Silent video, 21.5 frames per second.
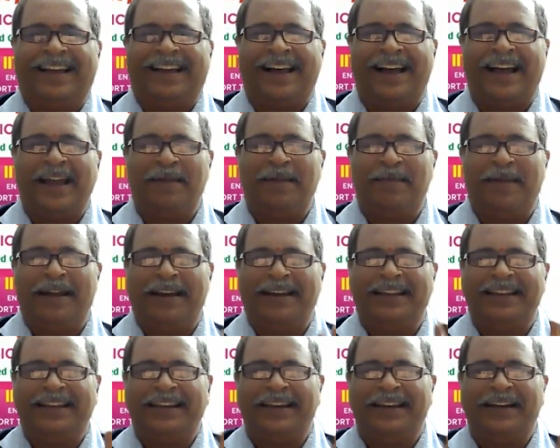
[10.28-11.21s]
Hi, my
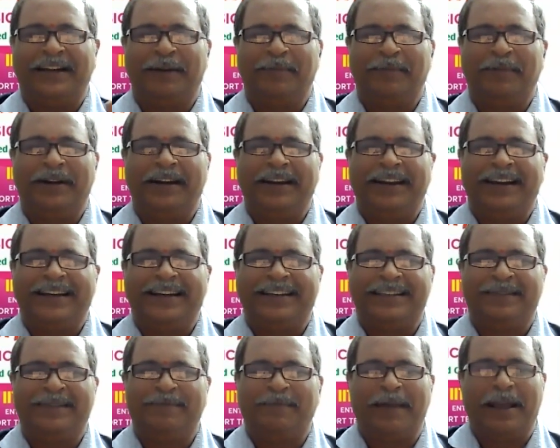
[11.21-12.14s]
dear intermediate
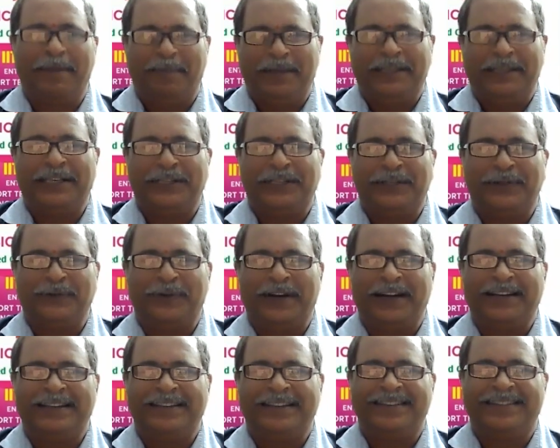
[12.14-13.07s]
BPSC
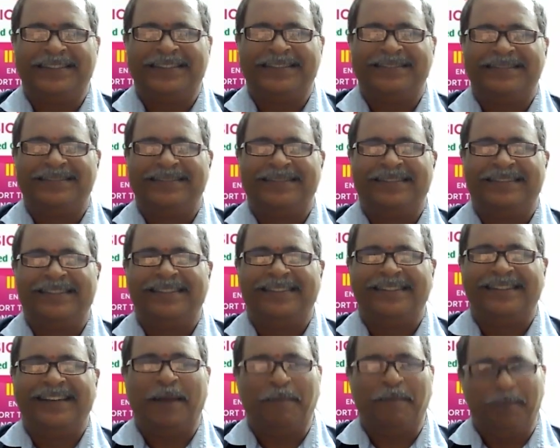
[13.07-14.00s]
students,
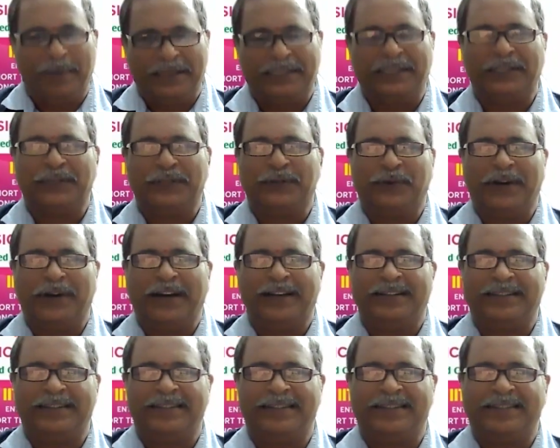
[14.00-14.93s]
MPSC
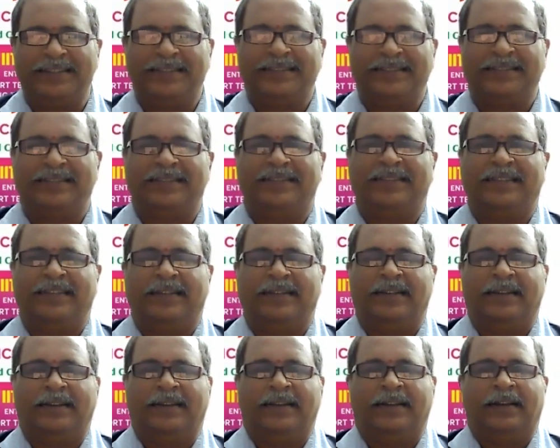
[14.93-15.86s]
students,
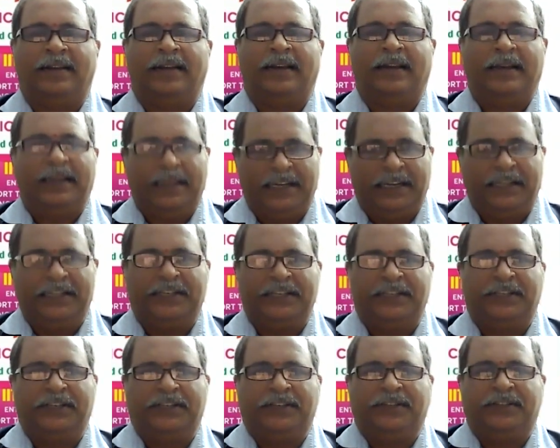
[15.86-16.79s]
NEET
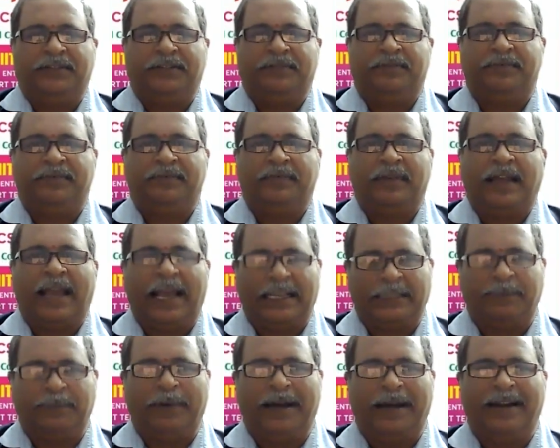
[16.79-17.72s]

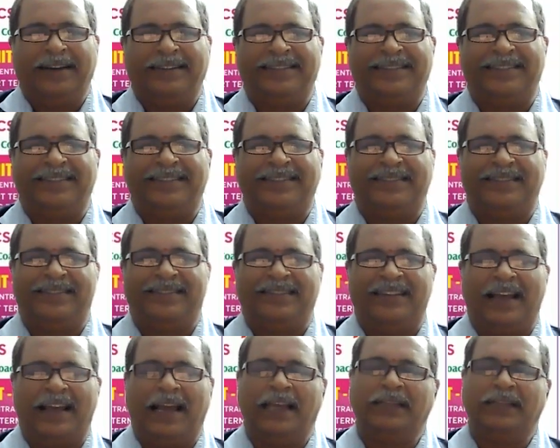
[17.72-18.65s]

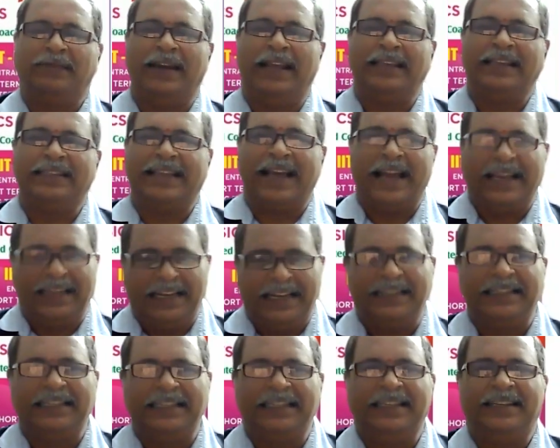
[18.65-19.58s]
aspirants, as well as
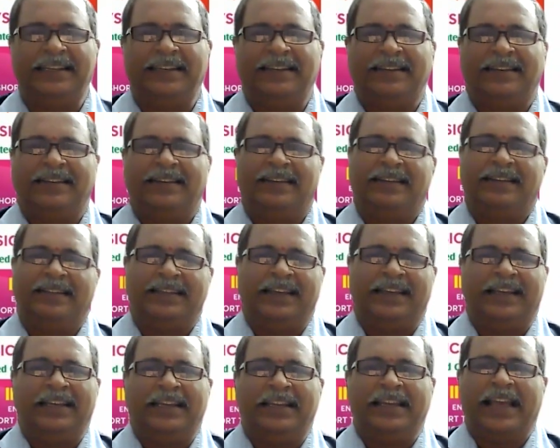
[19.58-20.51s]
IIT
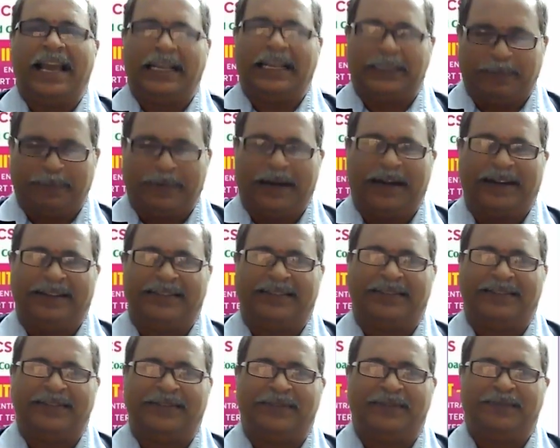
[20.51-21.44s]
JEE
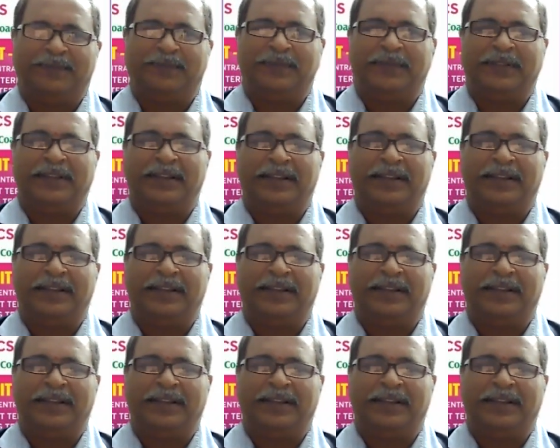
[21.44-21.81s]
aspirants,